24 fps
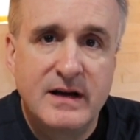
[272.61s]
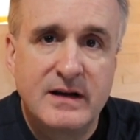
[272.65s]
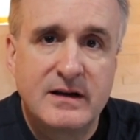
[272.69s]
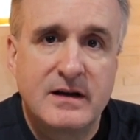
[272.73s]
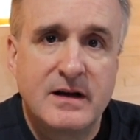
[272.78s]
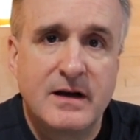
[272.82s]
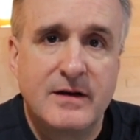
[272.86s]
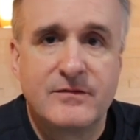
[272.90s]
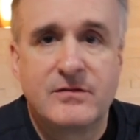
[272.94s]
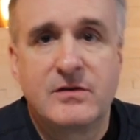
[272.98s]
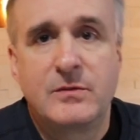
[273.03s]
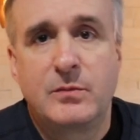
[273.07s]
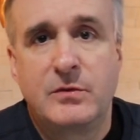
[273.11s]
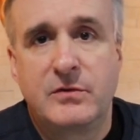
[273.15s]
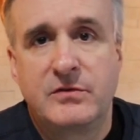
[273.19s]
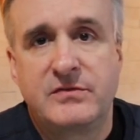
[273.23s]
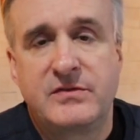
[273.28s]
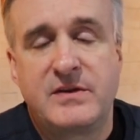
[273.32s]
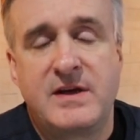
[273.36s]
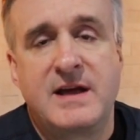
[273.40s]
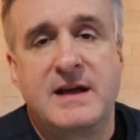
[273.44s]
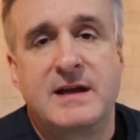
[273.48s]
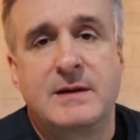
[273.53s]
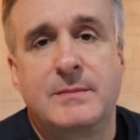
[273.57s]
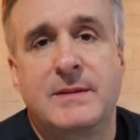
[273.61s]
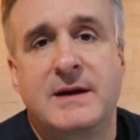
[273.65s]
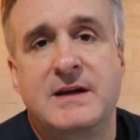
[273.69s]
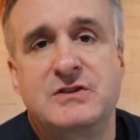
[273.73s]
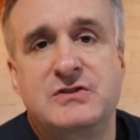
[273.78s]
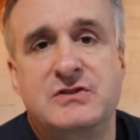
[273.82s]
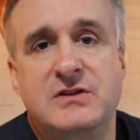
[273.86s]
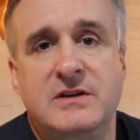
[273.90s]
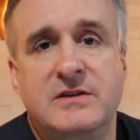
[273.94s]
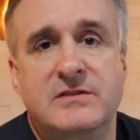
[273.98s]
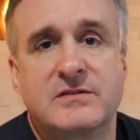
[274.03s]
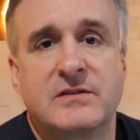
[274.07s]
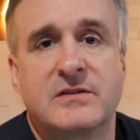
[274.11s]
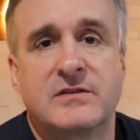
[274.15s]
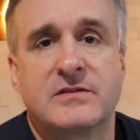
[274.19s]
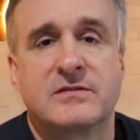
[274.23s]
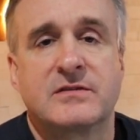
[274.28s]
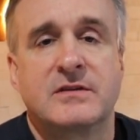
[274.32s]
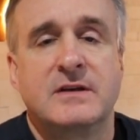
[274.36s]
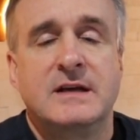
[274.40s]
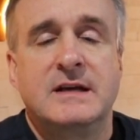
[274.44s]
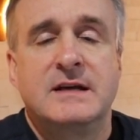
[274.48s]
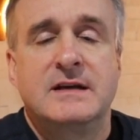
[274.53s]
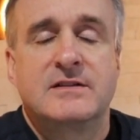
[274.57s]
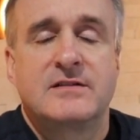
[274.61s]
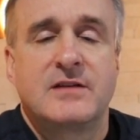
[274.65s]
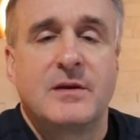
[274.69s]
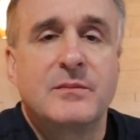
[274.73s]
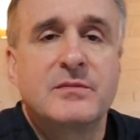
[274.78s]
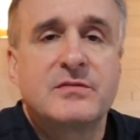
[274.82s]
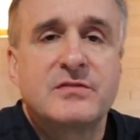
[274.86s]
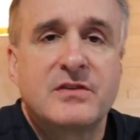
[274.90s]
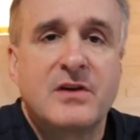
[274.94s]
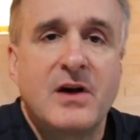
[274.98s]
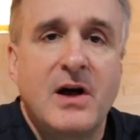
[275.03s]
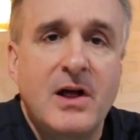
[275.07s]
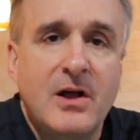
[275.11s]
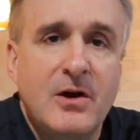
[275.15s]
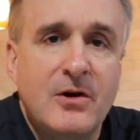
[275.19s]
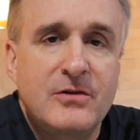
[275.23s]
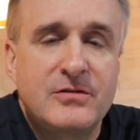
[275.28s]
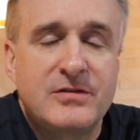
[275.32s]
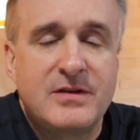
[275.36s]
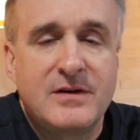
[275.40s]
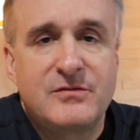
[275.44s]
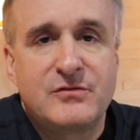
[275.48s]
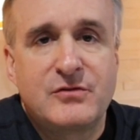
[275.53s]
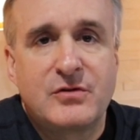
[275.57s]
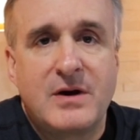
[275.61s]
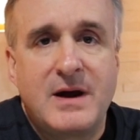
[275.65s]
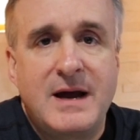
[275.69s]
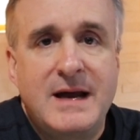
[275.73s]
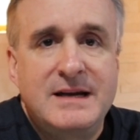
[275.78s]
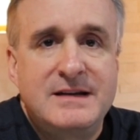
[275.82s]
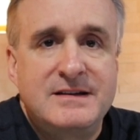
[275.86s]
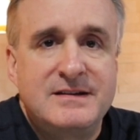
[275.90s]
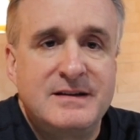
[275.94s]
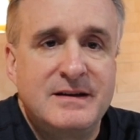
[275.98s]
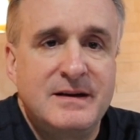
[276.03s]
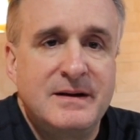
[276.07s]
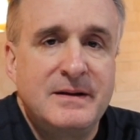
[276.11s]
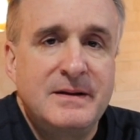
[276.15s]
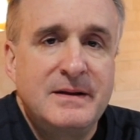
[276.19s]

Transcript: uncomfortable saying by Jesus. Some scholars have tried